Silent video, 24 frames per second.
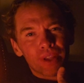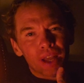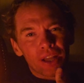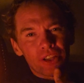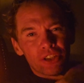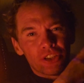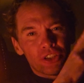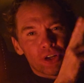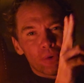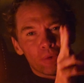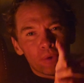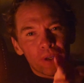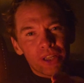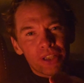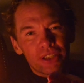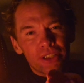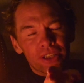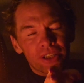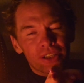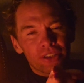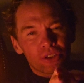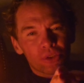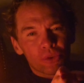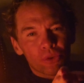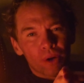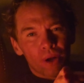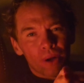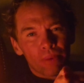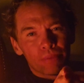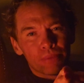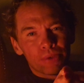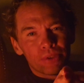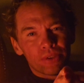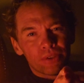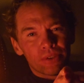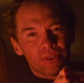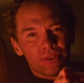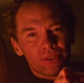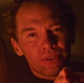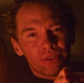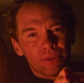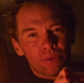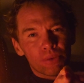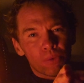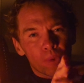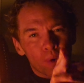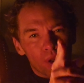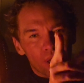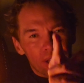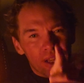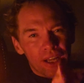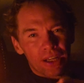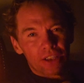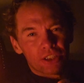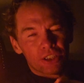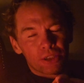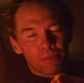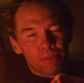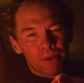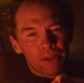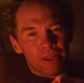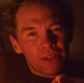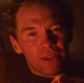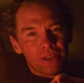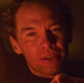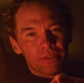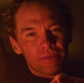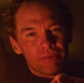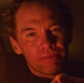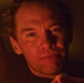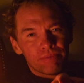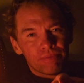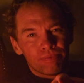And you don't need to interrupt while I speak.